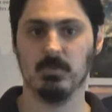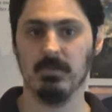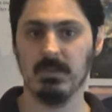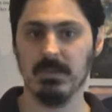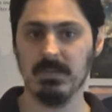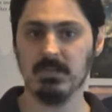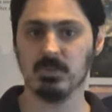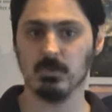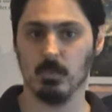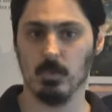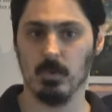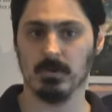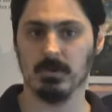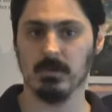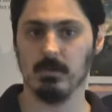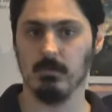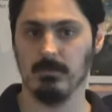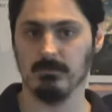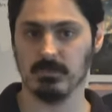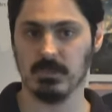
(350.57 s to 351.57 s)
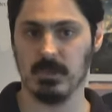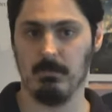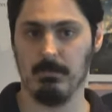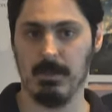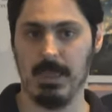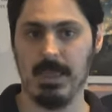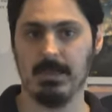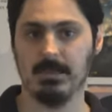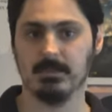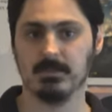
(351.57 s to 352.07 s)
with each working with Tom
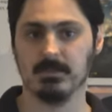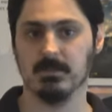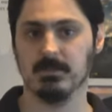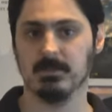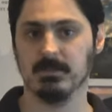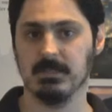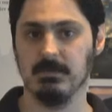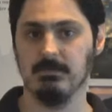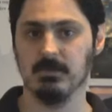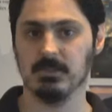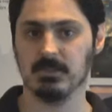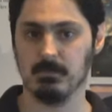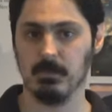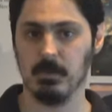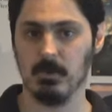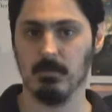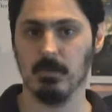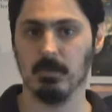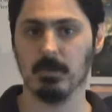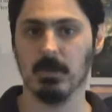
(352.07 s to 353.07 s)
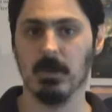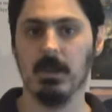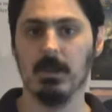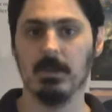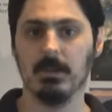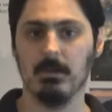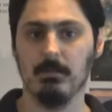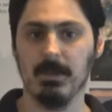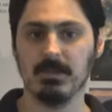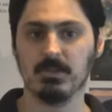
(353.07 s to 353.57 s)
Hanks and Steven Spielberg
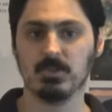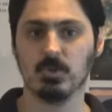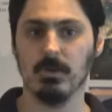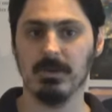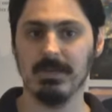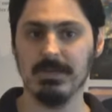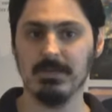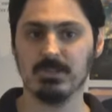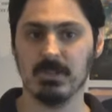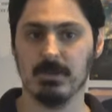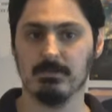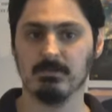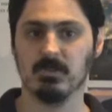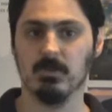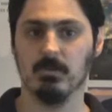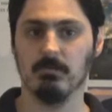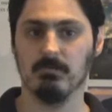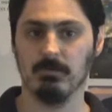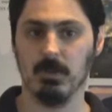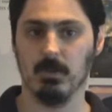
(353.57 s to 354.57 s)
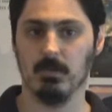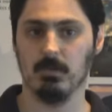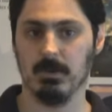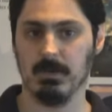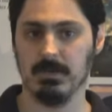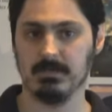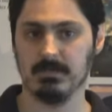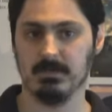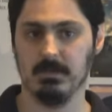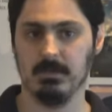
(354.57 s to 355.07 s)
to make sure each episode flowed
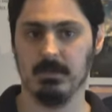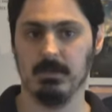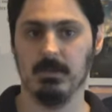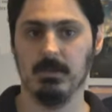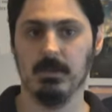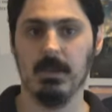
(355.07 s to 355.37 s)
nicely.